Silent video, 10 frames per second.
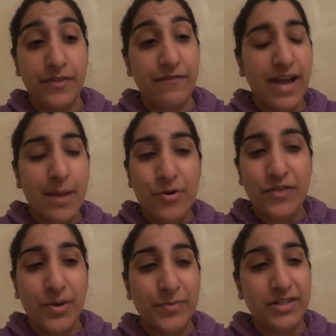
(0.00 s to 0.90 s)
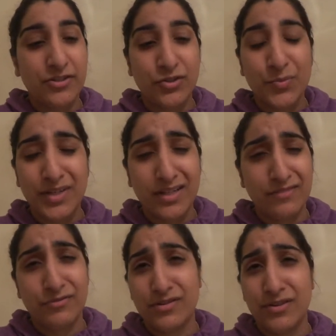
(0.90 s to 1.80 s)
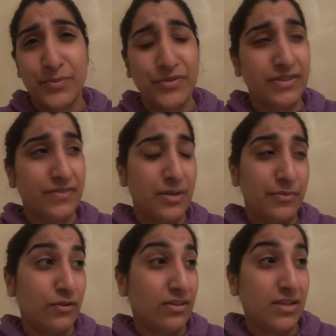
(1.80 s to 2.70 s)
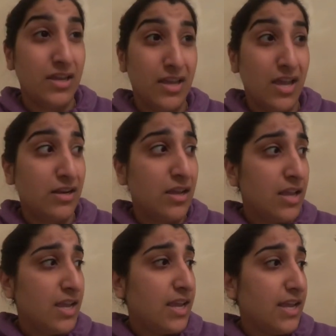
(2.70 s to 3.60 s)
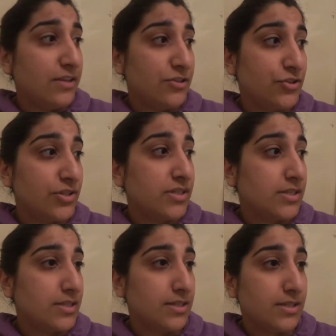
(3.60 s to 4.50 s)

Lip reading: The vibe around Ramadan is just completely different to other months. I've said it before, I'll say it again. It's just,